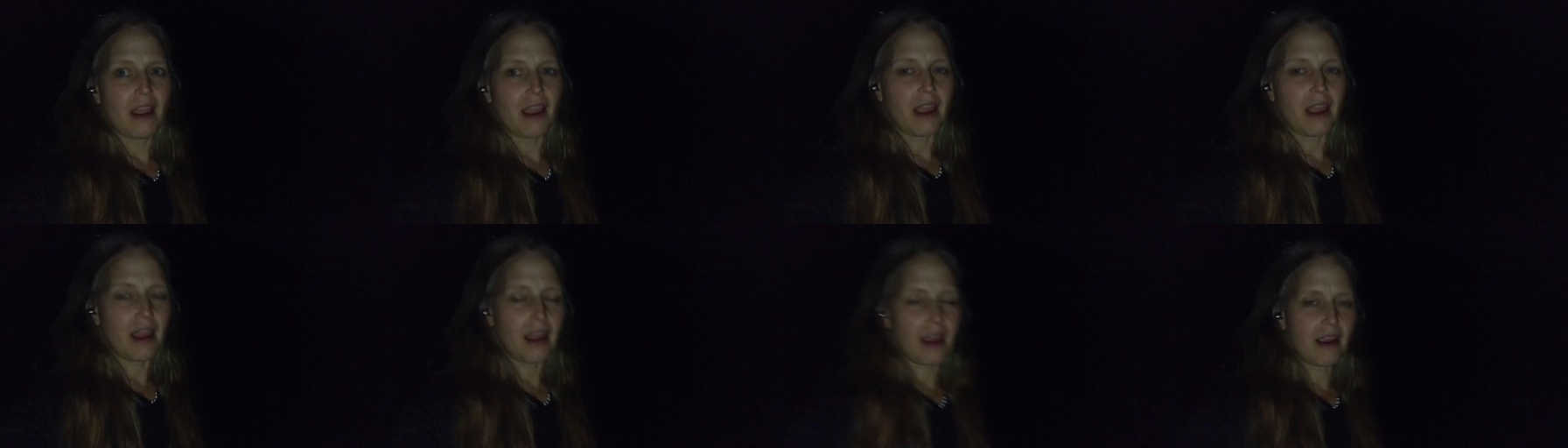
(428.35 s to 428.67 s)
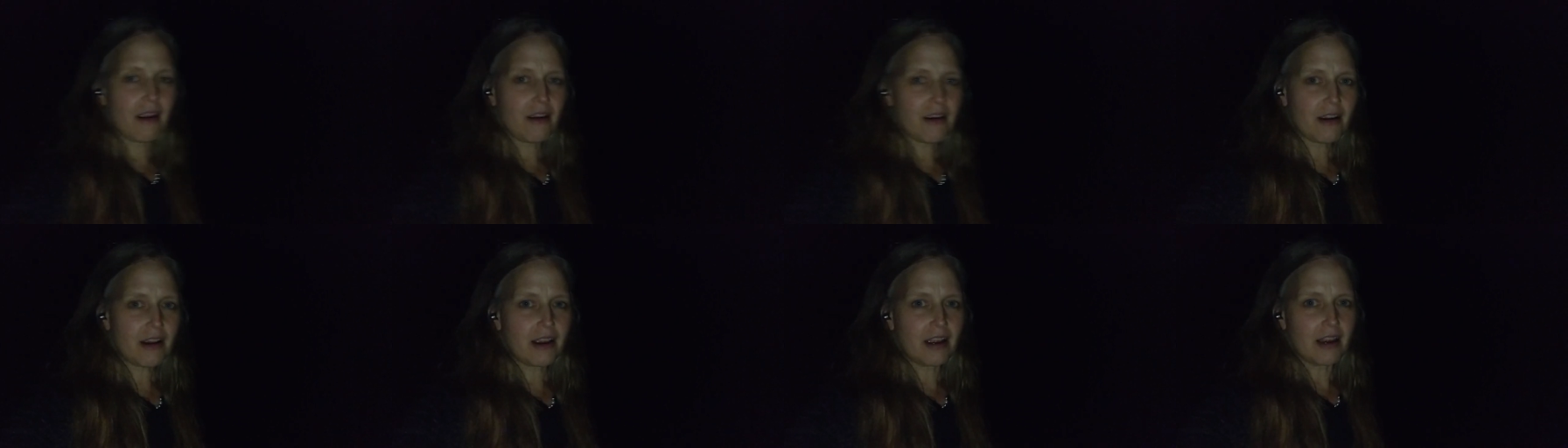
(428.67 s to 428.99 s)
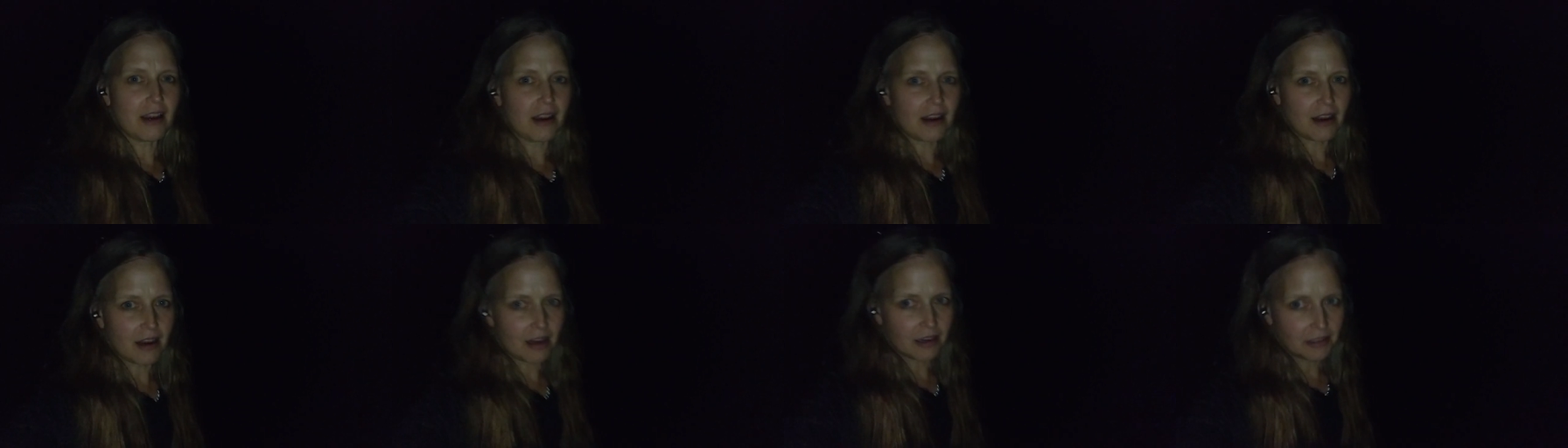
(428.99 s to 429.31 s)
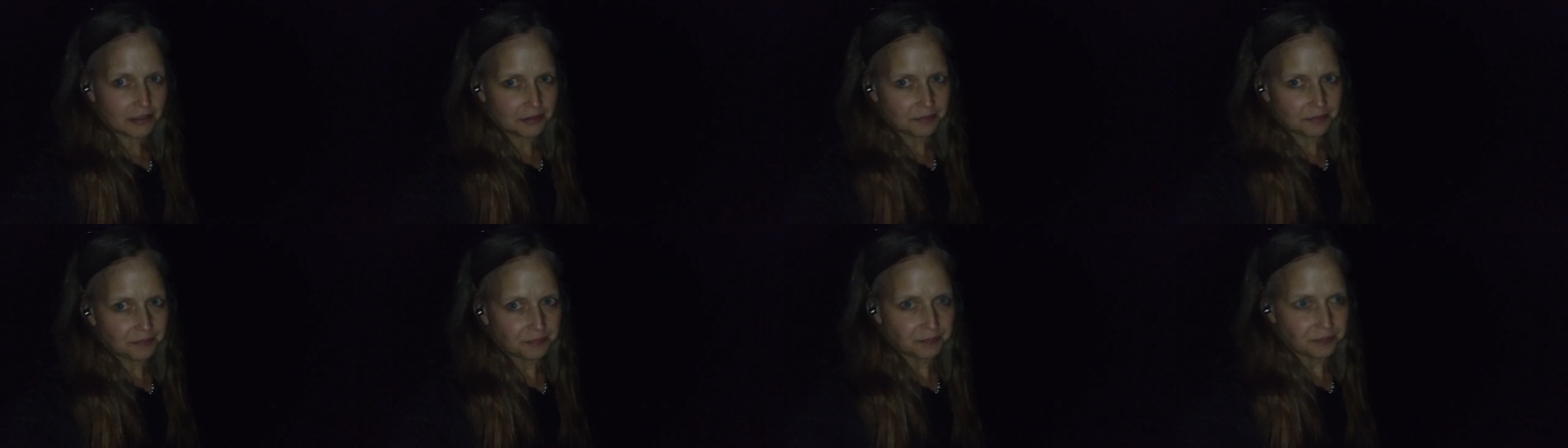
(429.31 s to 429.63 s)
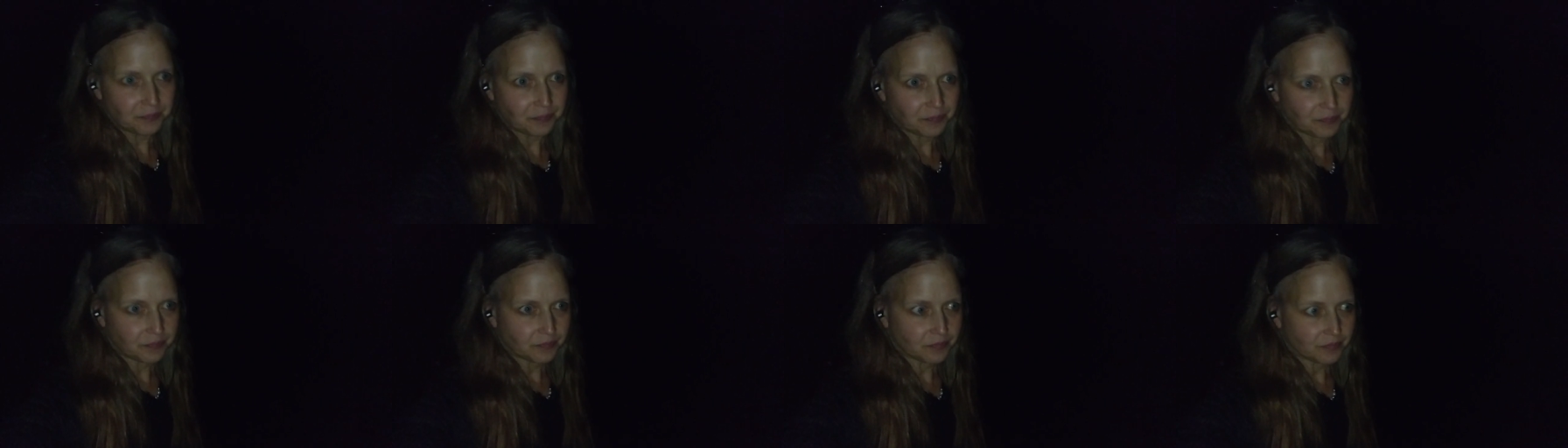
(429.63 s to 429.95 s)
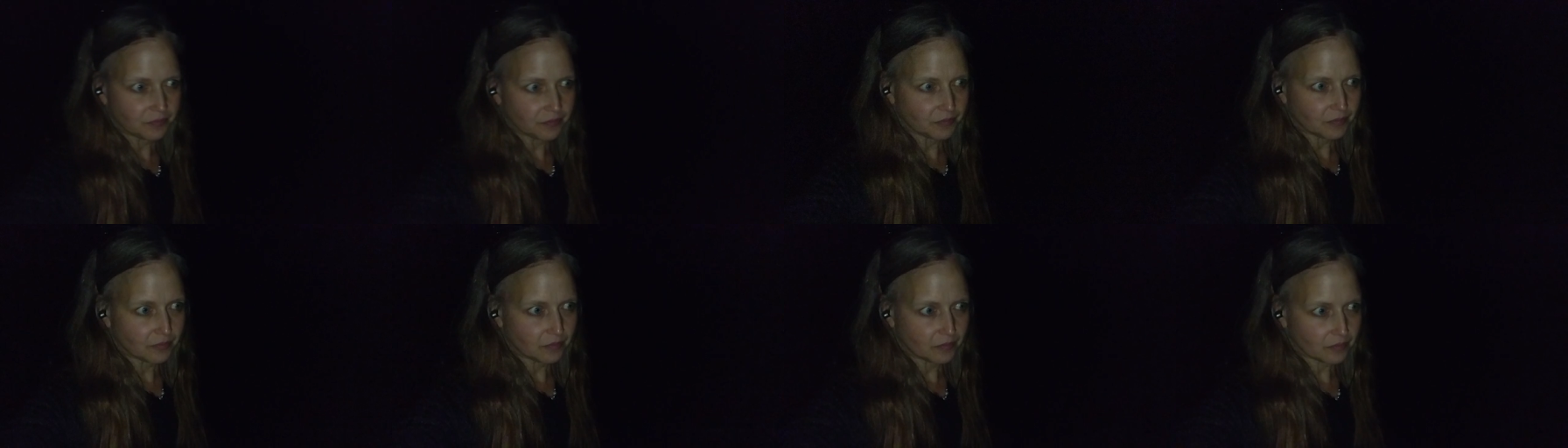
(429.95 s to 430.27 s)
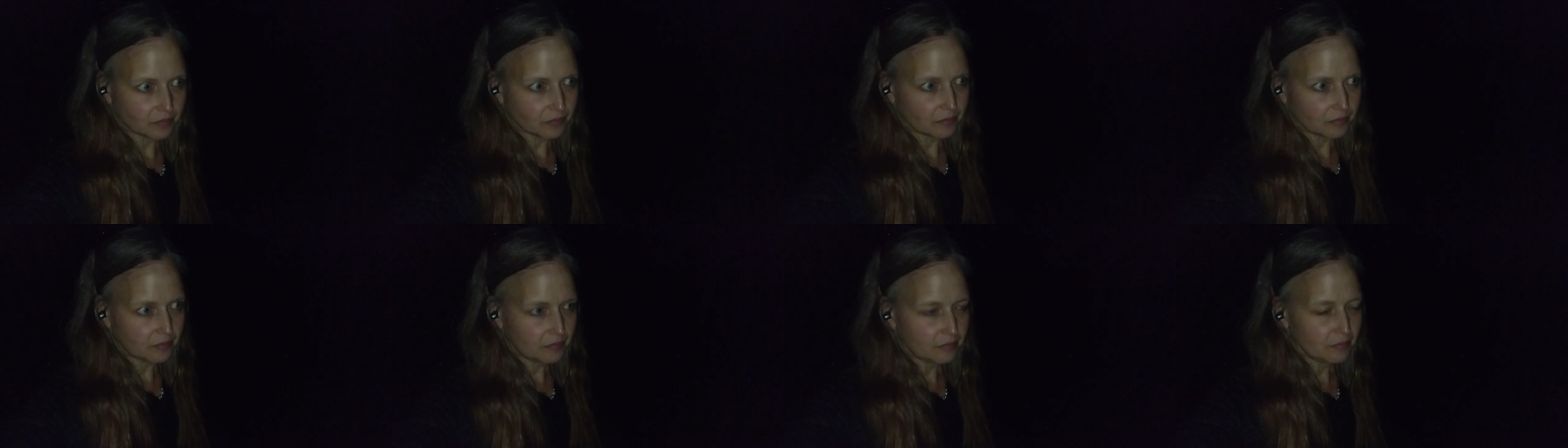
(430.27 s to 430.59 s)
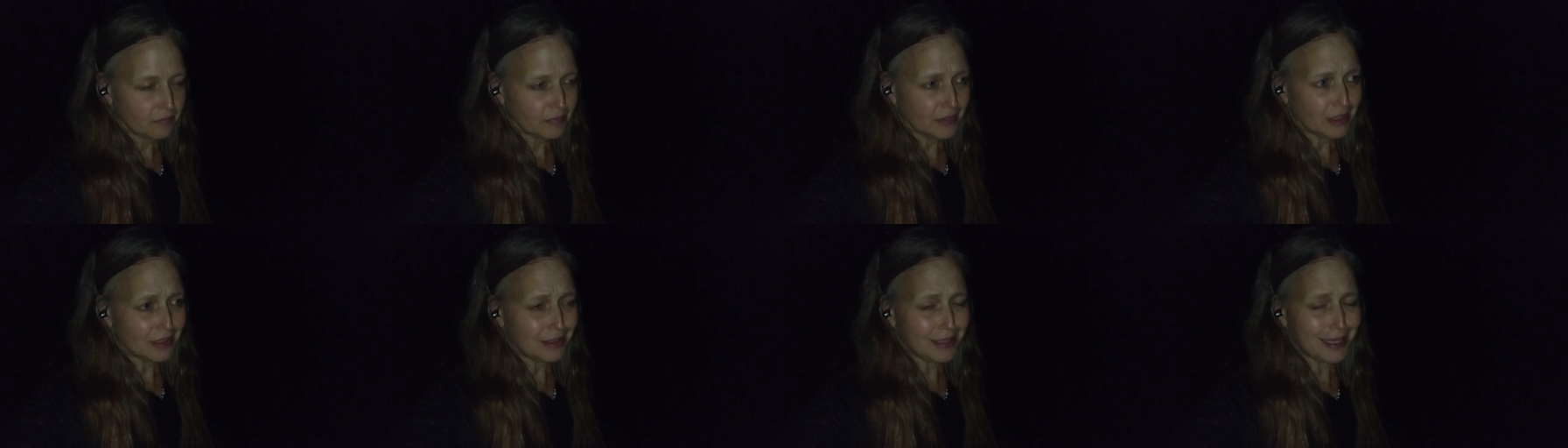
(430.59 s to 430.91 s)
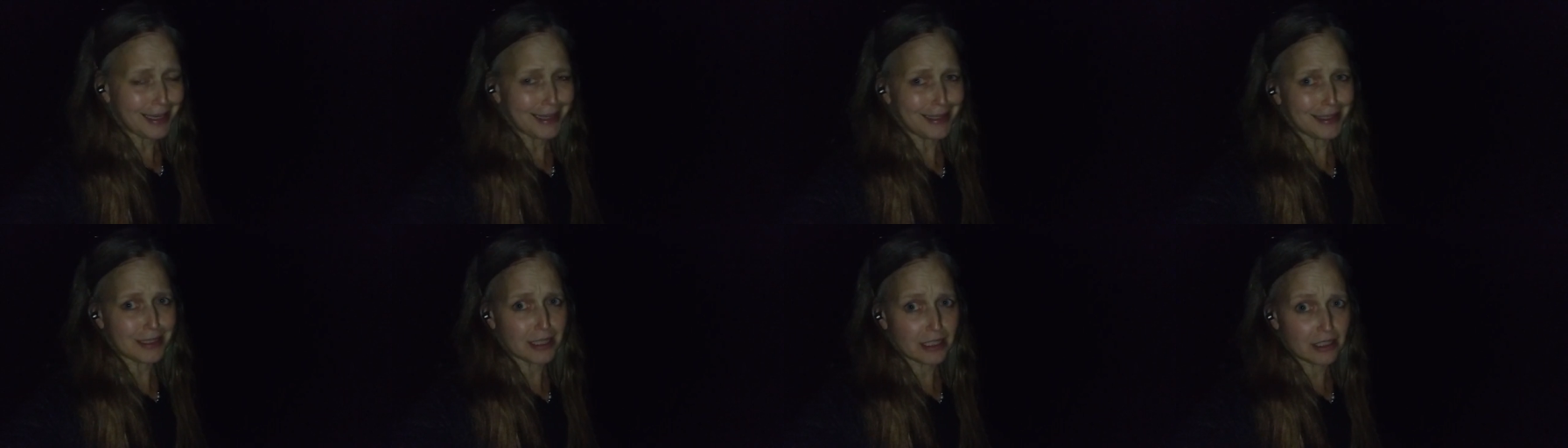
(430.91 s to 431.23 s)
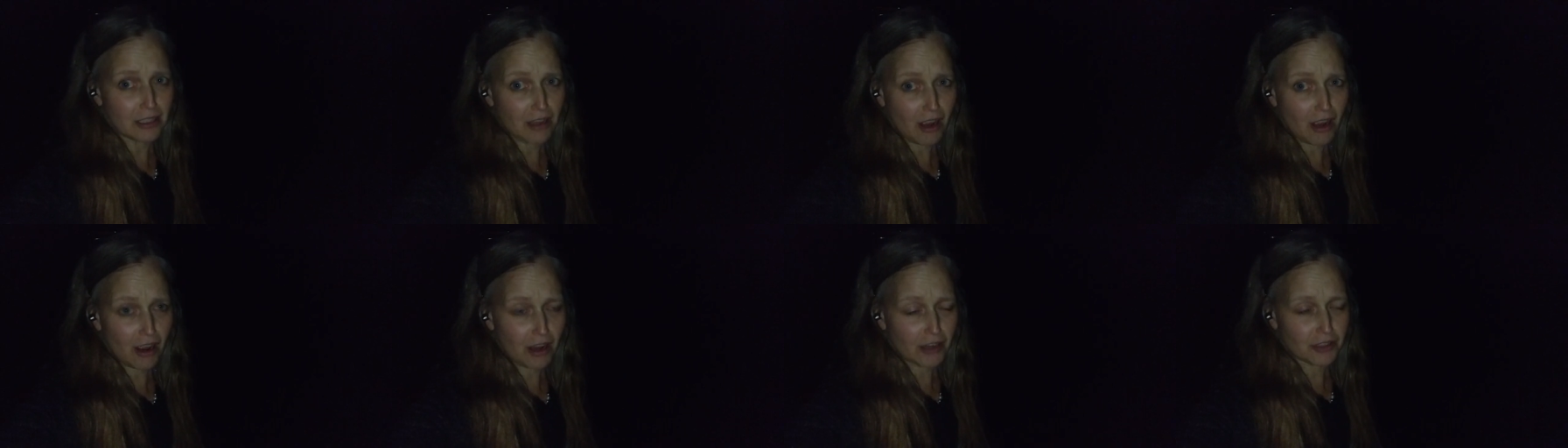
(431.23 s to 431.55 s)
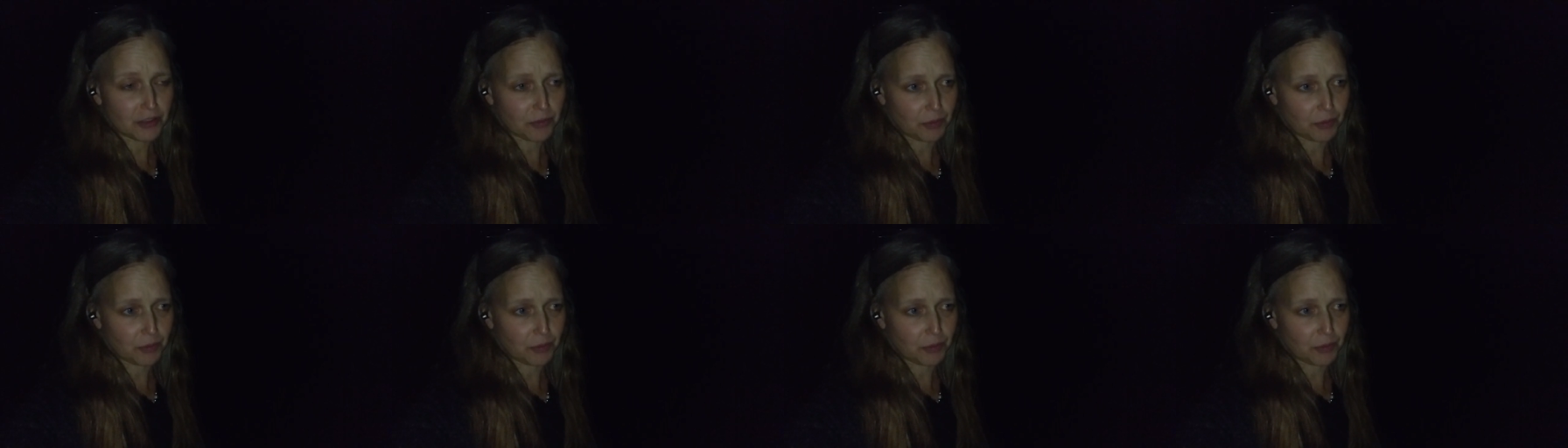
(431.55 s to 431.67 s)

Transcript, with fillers: Erica takes the dogs